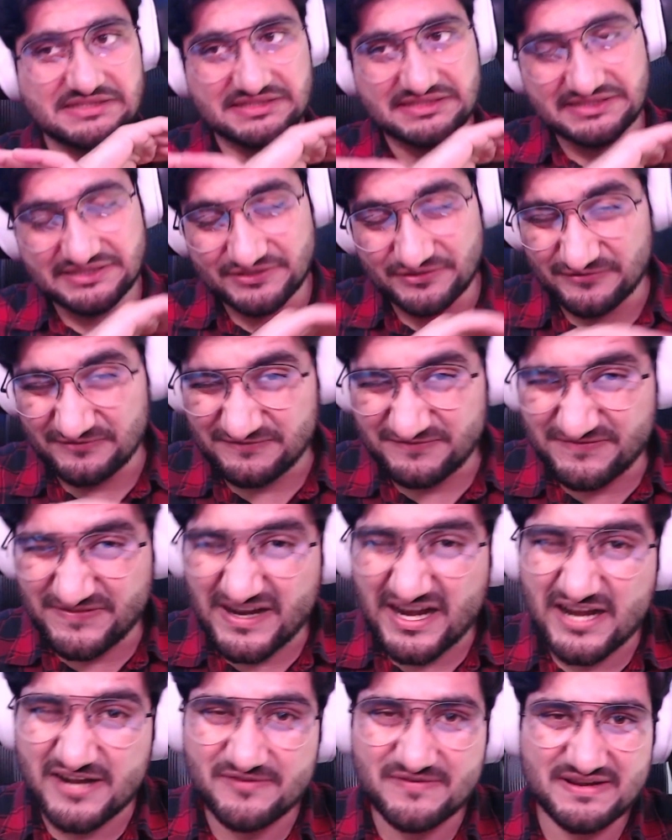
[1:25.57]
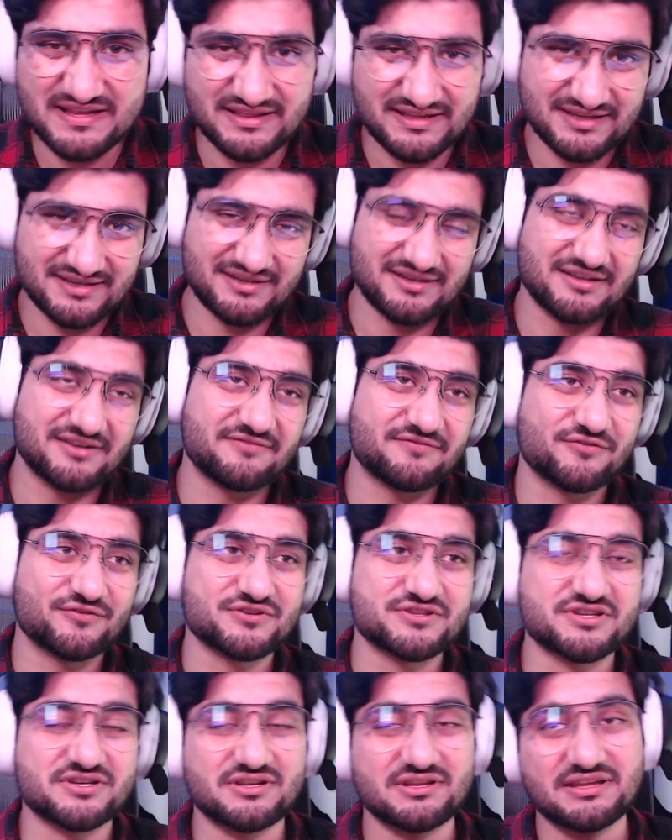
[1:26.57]
I know very little,
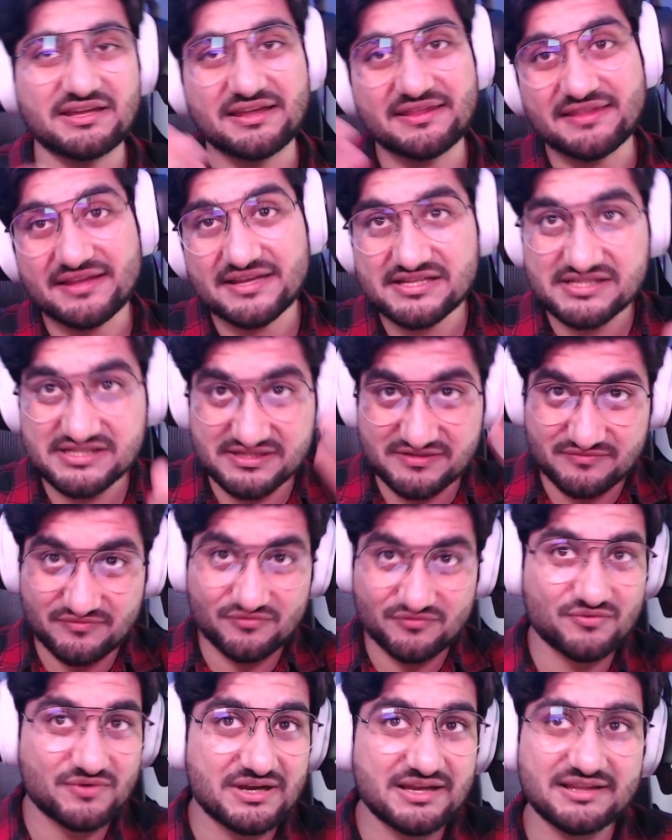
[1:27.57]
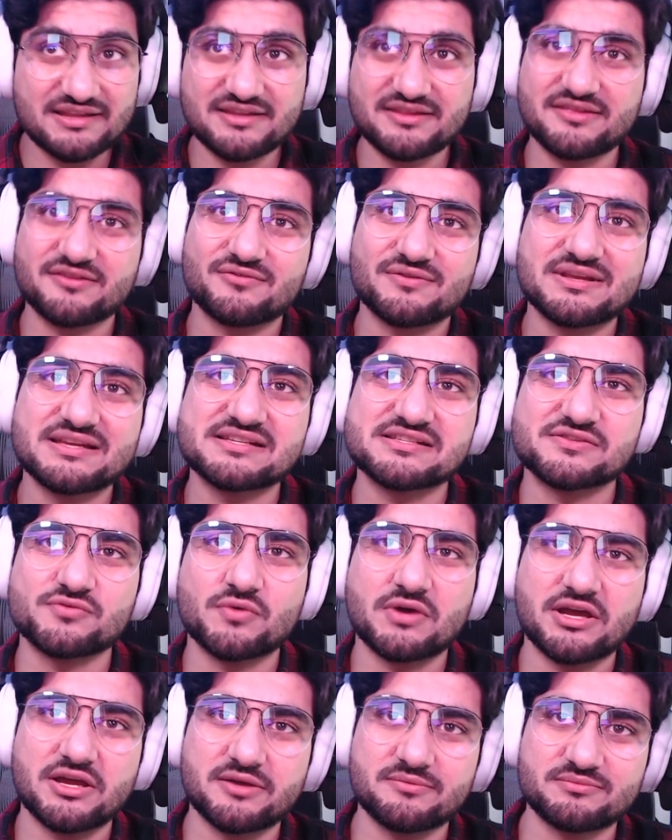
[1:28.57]
unfortunately. And that's really the reason
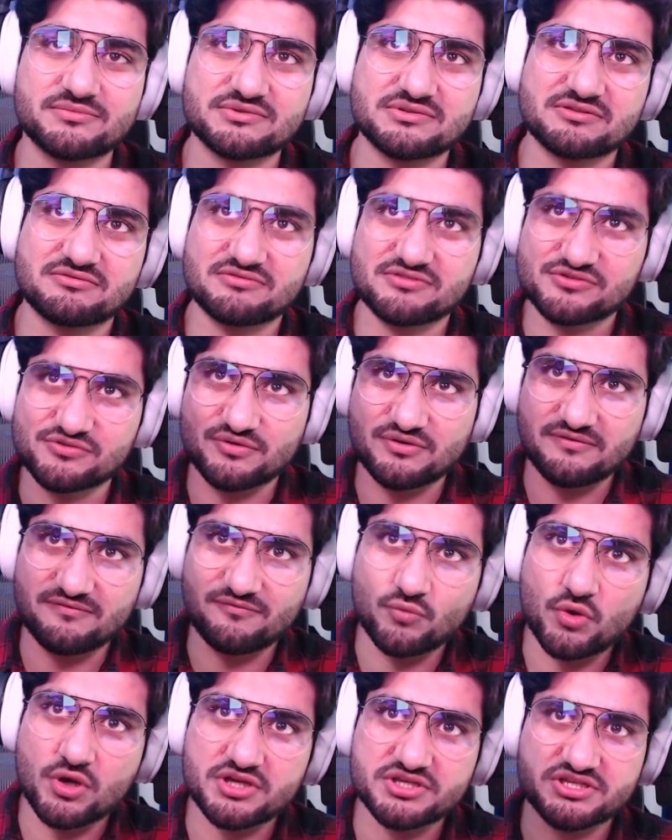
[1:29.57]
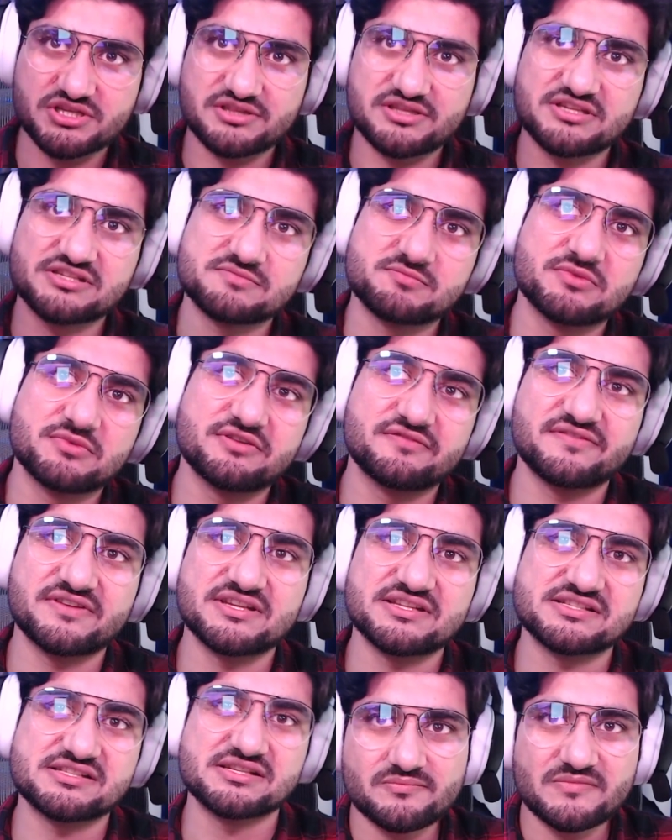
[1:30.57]
why I'm sort of watching these
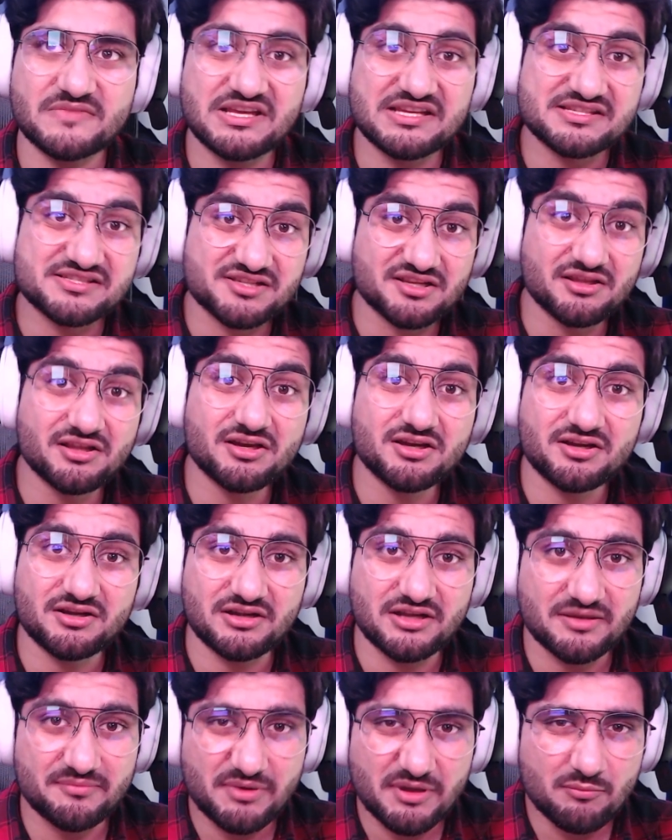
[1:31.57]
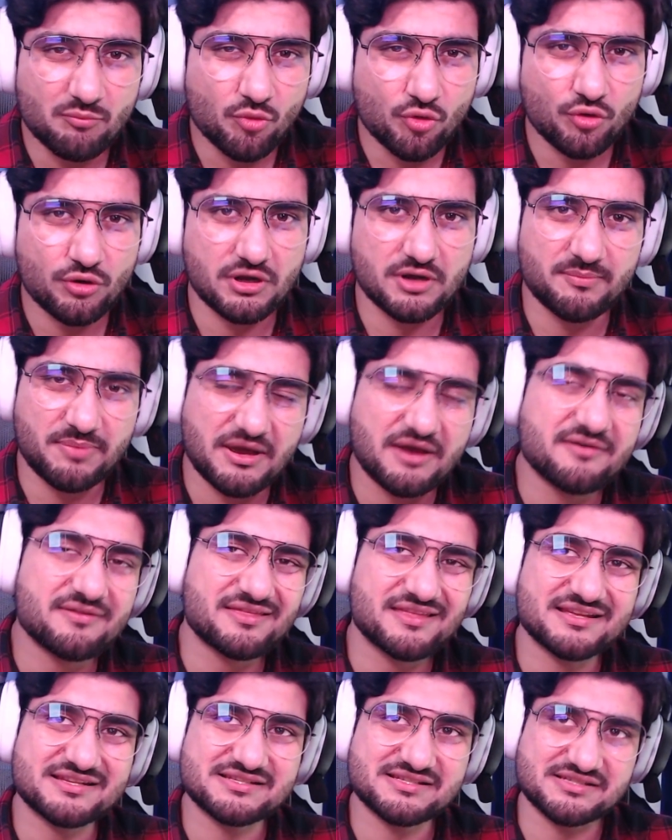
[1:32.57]
movies, is to learn a bit more about
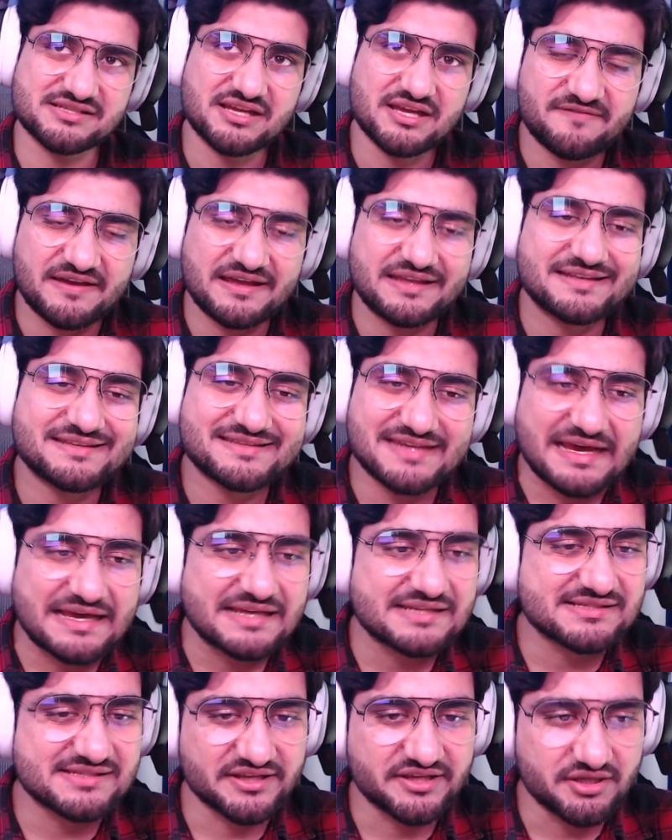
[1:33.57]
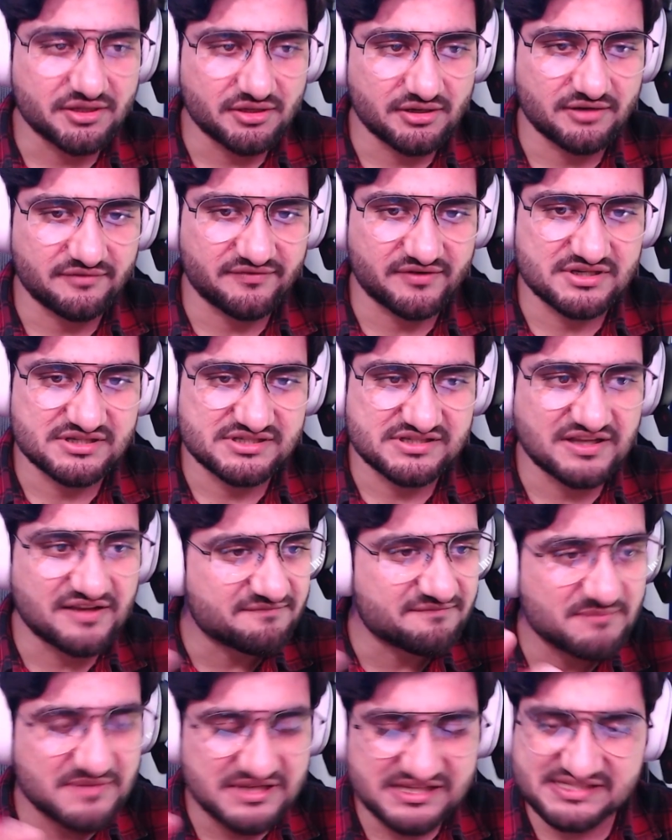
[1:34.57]
this fantastic universe
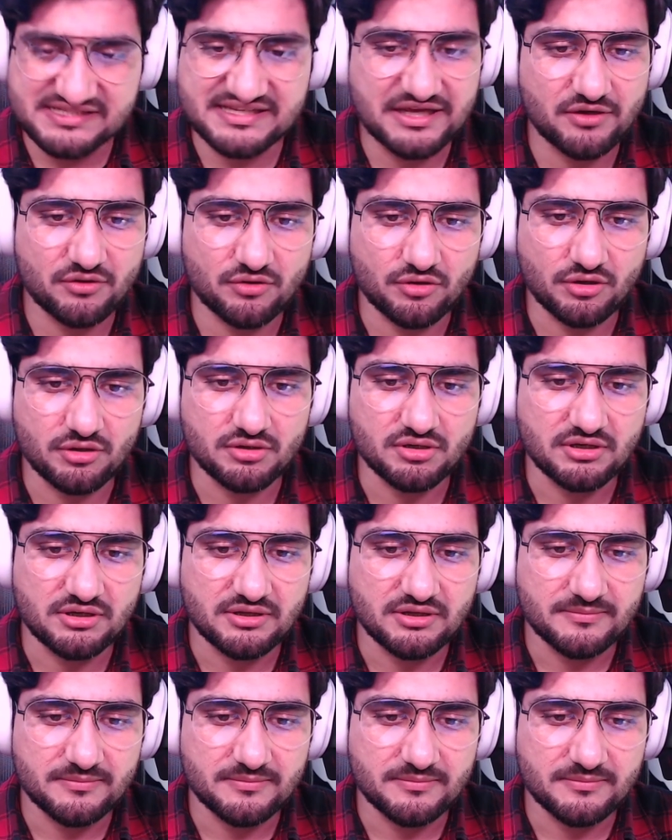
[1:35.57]
I've missed out on.